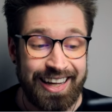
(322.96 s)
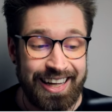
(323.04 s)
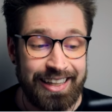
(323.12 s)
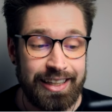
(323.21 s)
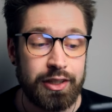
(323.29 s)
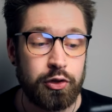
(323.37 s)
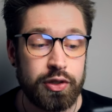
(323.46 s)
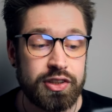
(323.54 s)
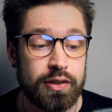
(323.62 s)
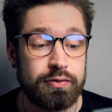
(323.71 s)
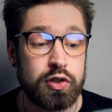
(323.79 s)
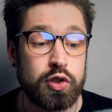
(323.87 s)
an
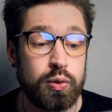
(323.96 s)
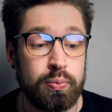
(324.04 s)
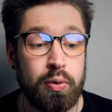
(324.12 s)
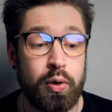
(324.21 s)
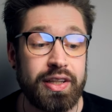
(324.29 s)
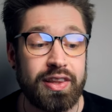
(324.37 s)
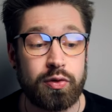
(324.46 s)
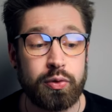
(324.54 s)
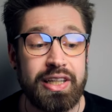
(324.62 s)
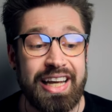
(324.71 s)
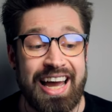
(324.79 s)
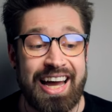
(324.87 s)
increase of two point
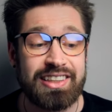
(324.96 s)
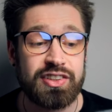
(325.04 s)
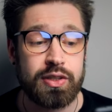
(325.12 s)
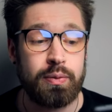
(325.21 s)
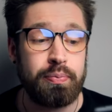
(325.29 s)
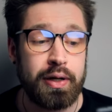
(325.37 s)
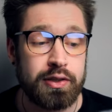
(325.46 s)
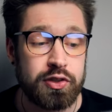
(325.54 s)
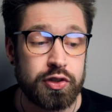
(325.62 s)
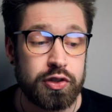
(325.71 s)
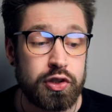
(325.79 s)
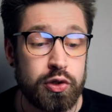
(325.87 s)
three X compared
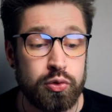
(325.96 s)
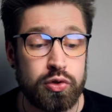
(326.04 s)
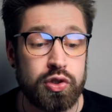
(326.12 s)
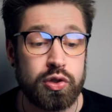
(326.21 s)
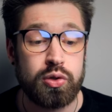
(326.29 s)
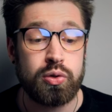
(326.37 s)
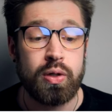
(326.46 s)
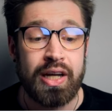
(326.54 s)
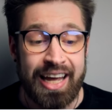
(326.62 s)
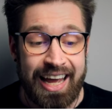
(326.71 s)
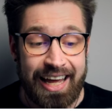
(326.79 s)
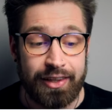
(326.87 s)
to Q two
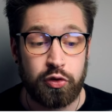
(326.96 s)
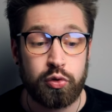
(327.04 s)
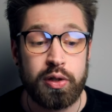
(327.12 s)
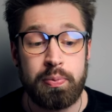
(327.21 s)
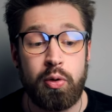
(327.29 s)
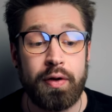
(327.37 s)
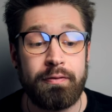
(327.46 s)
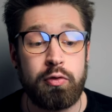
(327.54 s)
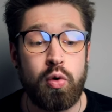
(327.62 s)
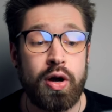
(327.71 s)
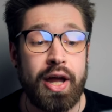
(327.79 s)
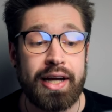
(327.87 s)
and three point
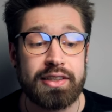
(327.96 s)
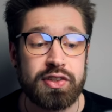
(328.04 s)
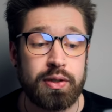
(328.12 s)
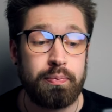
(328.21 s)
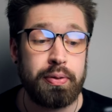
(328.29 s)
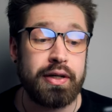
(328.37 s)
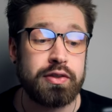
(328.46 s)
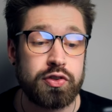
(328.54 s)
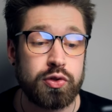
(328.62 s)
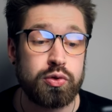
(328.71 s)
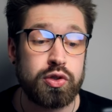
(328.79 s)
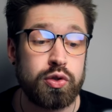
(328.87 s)
four X compared
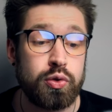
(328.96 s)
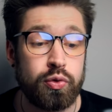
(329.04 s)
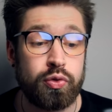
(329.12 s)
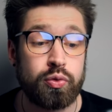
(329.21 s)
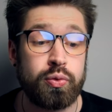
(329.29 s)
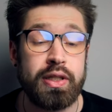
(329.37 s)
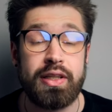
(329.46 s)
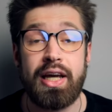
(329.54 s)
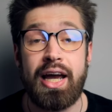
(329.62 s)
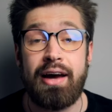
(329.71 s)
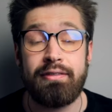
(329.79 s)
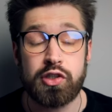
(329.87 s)
to Q three. They
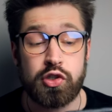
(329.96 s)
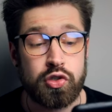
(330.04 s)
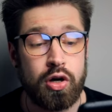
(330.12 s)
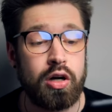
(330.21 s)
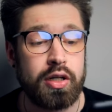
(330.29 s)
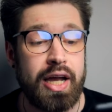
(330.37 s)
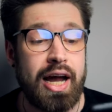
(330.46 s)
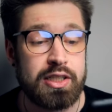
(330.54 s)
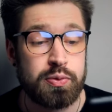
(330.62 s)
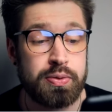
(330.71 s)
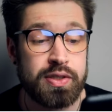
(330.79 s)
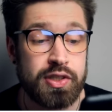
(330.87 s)
have a strong
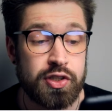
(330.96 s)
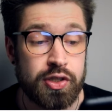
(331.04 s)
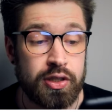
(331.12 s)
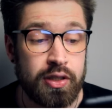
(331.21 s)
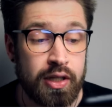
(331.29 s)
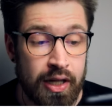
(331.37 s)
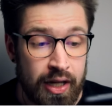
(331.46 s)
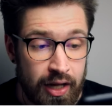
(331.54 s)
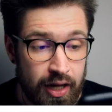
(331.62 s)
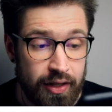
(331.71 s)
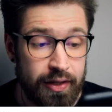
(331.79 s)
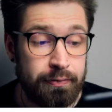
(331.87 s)
cash position.
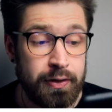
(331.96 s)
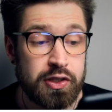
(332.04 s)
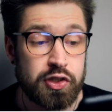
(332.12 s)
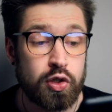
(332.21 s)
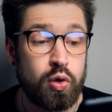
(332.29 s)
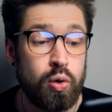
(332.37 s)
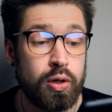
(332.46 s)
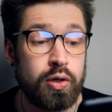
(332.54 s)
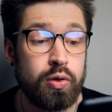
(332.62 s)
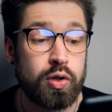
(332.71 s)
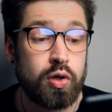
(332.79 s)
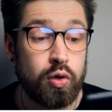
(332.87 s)
Uh, they finished the
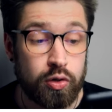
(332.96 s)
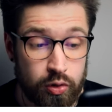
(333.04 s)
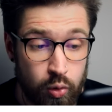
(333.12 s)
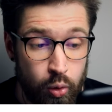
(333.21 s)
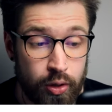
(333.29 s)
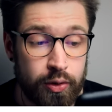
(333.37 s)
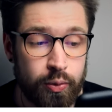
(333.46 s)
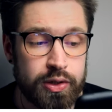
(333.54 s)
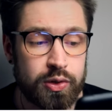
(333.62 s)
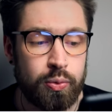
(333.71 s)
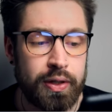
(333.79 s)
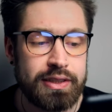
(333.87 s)
quarter, quarter
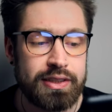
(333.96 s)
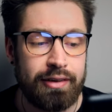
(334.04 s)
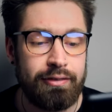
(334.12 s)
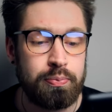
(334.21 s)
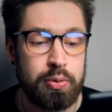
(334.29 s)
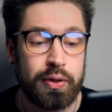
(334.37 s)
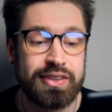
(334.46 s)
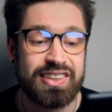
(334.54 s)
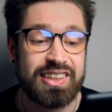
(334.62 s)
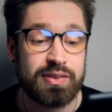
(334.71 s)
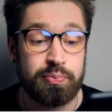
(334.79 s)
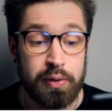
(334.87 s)
with twenty-seven point
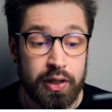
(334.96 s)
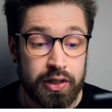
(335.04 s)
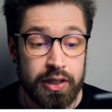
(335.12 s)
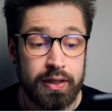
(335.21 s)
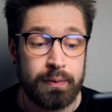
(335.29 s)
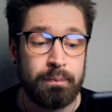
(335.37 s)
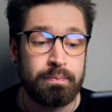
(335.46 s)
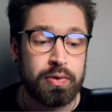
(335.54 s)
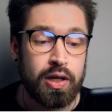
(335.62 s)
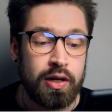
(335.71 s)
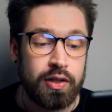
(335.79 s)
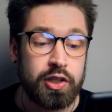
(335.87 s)
six million.
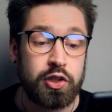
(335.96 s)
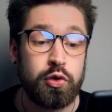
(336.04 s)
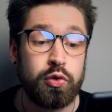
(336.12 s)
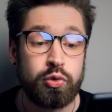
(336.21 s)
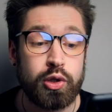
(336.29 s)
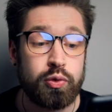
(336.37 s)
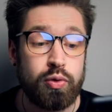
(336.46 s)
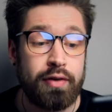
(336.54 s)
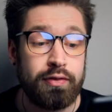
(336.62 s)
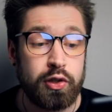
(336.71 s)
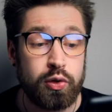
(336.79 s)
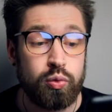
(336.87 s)
The Q three
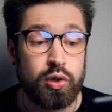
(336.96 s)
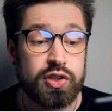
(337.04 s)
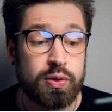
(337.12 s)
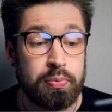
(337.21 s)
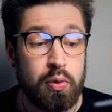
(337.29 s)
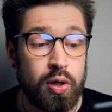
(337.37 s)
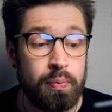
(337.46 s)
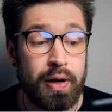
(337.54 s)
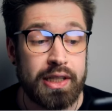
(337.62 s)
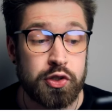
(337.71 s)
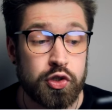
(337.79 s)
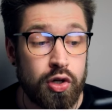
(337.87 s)
revenue were supported
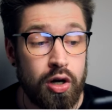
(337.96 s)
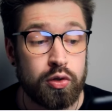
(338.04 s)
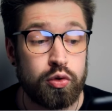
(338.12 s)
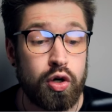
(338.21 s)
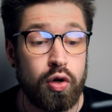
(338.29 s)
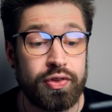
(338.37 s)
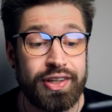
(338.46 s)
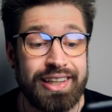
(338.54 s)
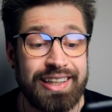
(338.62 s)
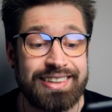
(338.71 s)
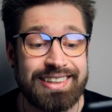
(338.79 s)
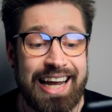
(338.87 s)
by strong growth
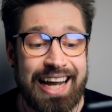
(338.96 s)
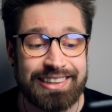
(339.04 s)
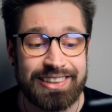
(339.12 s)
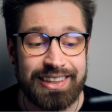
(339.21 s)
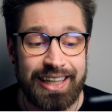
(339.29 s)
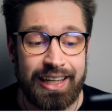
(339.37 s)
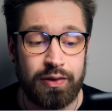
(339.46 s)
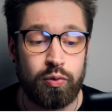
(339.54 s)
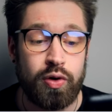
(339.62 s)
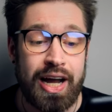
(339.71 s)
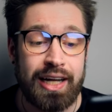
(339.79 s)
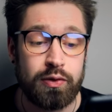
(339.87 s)
in the taxi
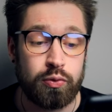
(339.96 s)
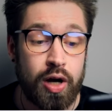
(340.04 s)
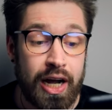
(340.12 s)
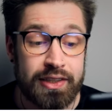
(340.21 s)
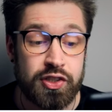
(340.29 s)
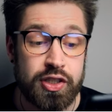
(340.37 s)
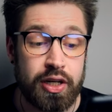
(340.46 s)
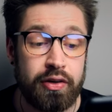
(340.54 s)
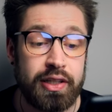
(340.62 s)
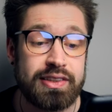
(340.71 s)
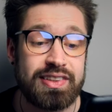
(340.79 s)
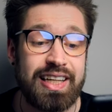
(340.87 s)
and ride
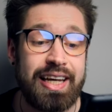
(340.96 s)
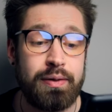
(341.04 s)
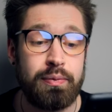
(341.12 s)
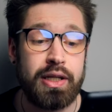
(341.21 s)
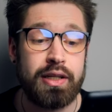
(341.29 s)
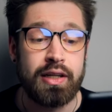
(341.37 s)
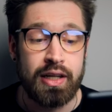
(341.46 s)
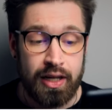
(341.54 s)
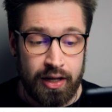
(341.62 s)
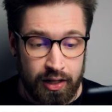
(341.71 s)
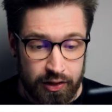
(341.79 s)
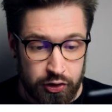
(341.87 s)
sharing segment.
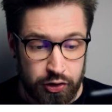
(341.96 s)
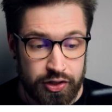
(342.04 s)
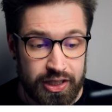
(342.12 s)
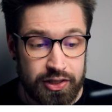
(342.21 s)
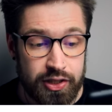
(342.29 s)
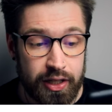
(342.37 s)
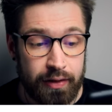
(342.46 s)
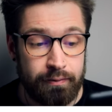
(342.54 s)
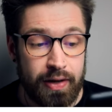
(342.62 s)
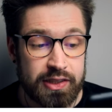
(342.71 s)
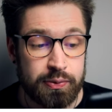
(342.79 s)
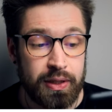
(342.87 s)
Strategic
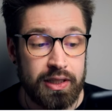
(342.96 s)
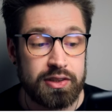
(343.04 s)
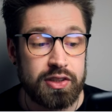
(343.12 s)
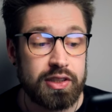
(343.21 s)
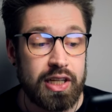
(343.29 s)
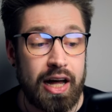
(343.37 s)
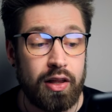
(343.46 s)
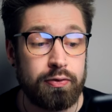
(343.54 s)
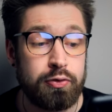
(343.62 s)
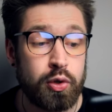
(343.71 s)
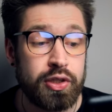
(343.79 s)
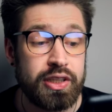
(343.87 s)
investment into
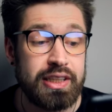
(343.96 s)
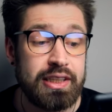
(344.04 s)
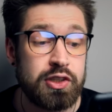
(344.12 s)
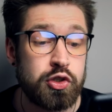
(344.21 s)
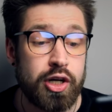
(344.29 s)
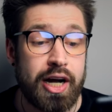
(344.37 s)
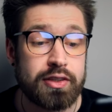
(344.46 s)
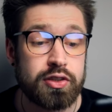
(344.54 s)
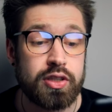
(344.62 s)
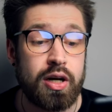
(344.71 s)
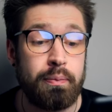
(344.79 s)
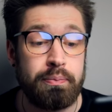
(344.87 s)
California
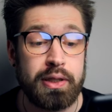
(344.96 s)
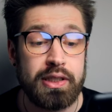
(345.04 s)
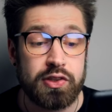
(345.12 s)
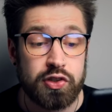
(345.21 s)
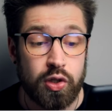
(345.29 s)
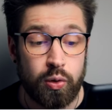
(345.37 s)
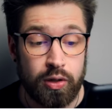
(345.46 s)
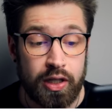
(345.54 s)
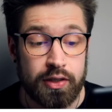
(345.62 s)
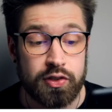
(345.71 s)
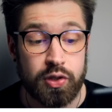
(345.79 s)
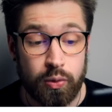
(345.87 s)
e-tractor company
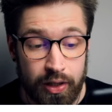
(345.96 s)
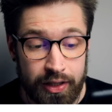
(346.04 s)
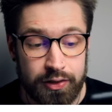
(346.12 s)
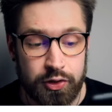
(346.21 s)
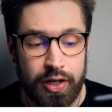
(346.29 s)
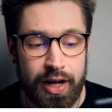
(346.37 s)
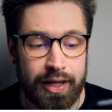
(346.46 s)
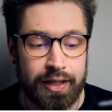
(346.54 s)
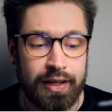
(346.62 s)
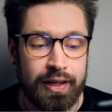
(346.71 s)
Solectrac,